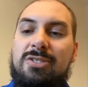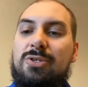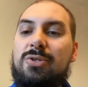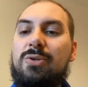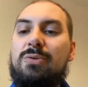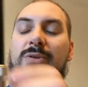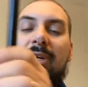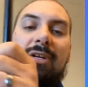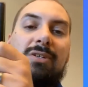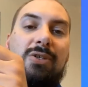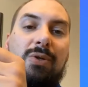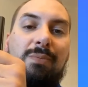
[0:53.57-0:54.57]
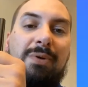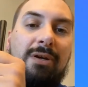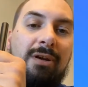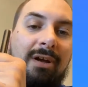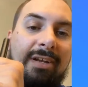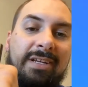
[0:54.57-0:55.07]
to do a
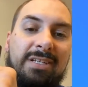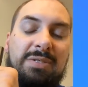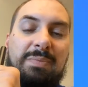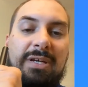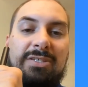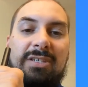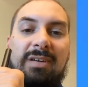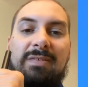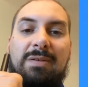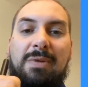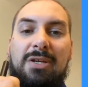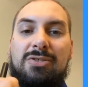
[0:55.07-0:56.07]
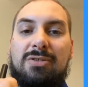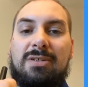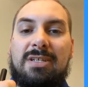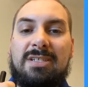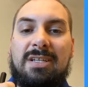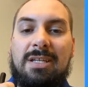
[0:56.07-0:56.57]
periodic inspection of it to make sure
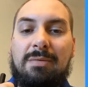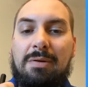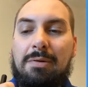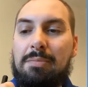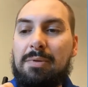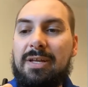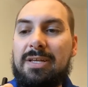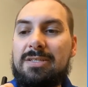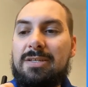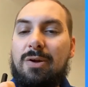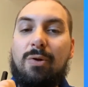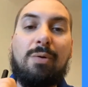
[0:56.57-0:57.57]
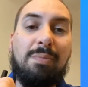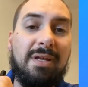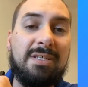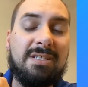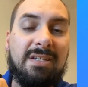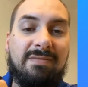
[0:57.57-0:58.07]
it doesn't need to be replaced, or
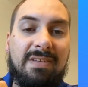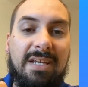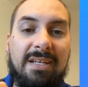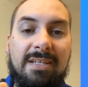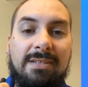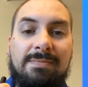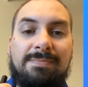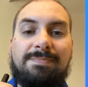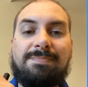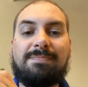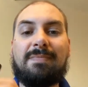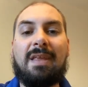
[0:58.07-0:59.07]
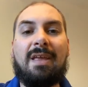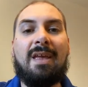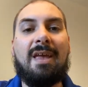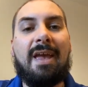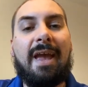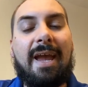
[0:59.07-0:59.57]
replace it if needed.
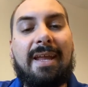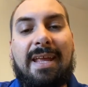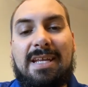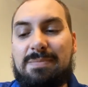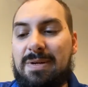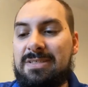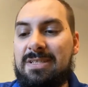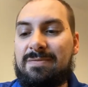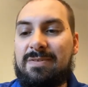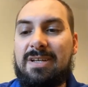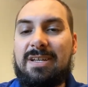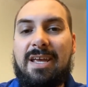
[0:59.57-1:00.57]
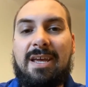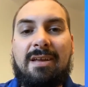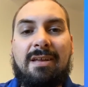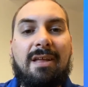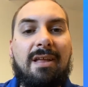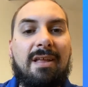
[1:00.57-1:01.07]
And that's my tip for
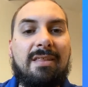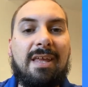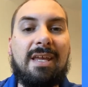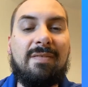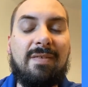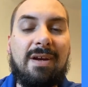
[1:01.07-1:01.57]
today. Thank you very